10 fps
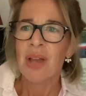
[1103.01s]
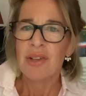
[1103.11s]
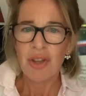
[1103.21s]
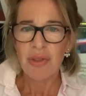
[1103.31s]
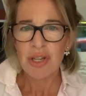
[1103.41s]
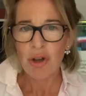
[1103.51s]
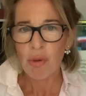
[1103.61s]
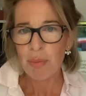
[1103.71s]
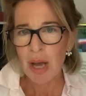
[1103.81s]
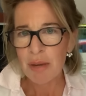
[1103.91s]
And so they
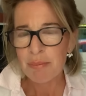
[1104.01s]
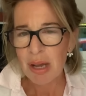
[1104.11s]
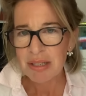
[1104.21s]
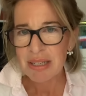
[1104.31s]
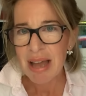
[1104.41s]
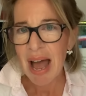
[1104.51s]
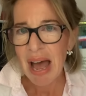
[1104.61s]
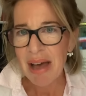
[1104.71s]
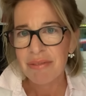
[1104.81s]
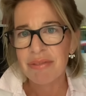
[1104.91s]
told me I mustn't
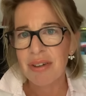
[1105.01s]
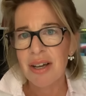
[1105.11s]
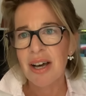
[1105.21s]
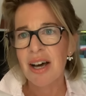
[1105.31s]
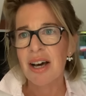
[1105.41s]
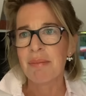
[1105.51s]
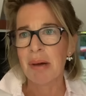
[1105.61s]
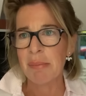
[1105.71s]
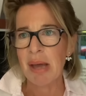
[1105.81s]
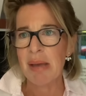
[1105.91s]
have
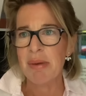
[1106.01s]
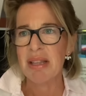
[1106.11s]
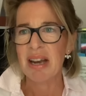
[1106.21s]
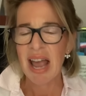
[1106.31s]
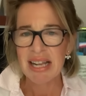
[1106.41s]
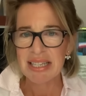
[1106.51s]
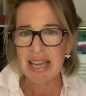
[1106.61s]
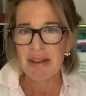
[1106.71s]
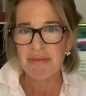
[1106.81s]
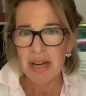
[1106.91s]
my baby, that I had to
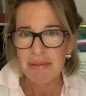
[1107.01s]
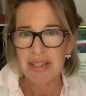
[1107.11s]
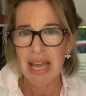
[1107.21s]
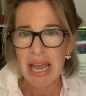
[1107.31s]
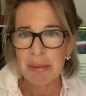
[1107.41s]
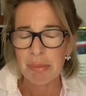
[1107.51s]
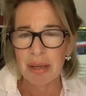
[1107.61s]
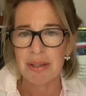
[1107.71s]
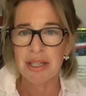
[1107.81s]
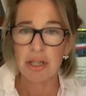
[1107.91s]
get rid of it at 8 months.